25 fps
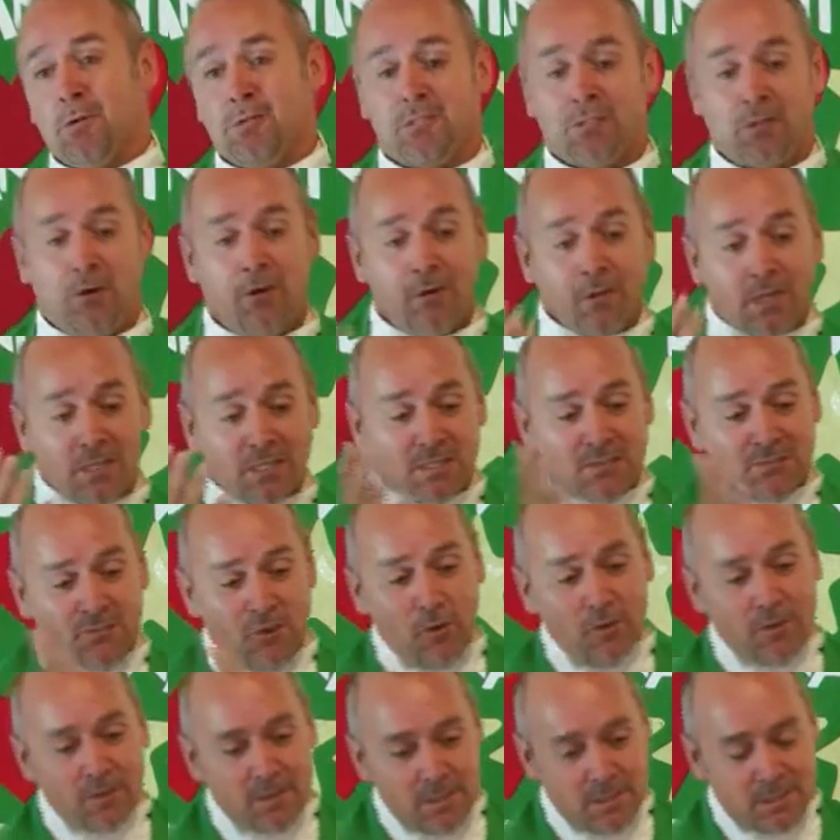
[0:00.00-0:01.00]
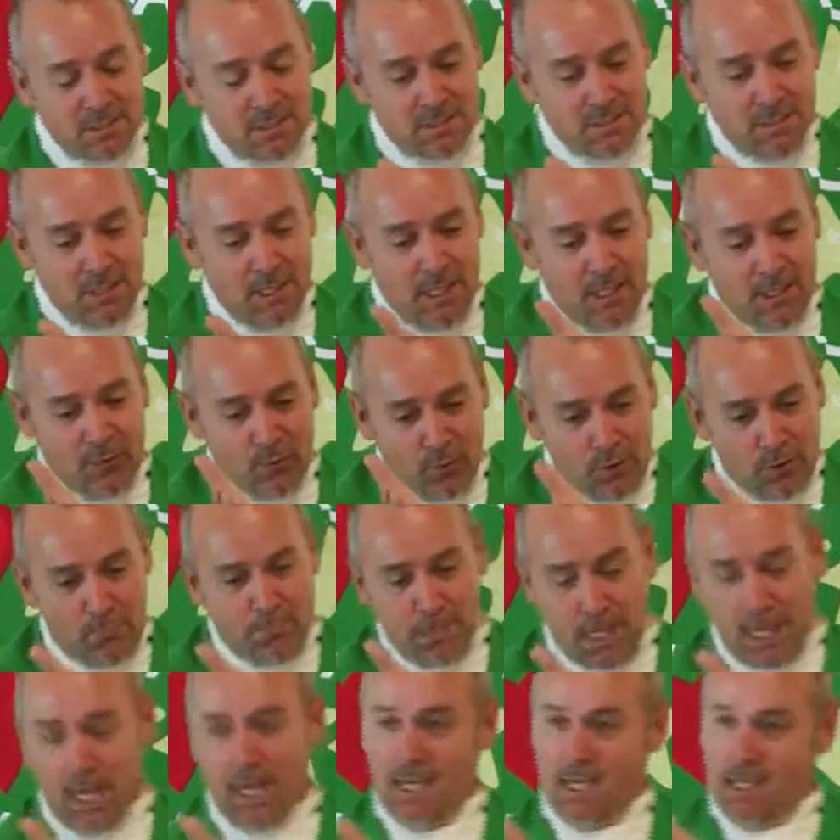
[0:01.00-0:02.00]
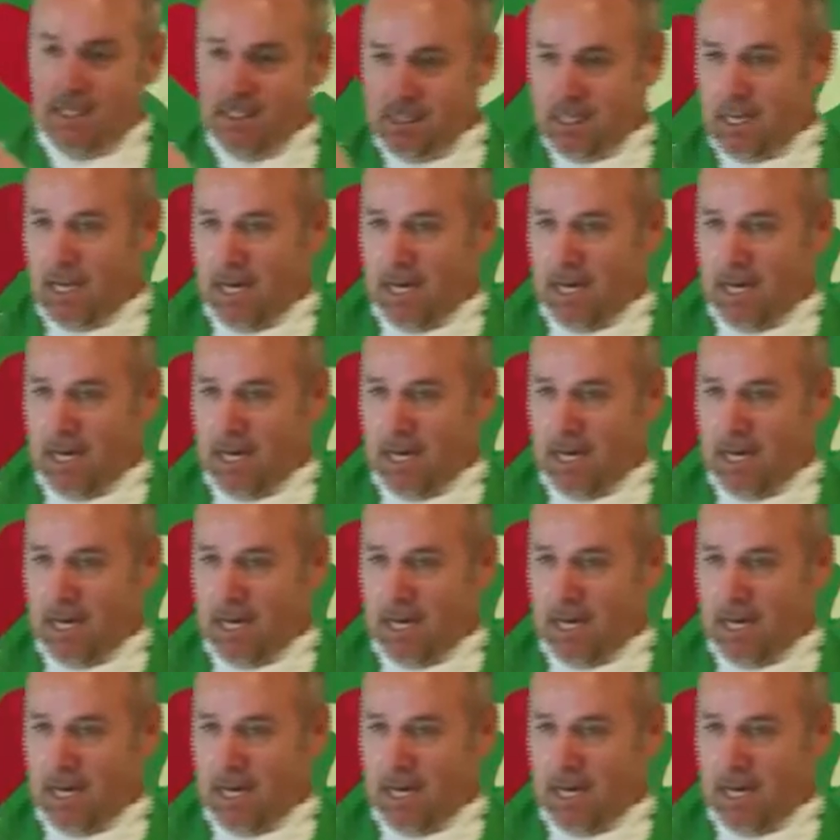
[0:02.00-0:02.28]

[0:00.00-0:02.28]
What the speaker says: So his focus remained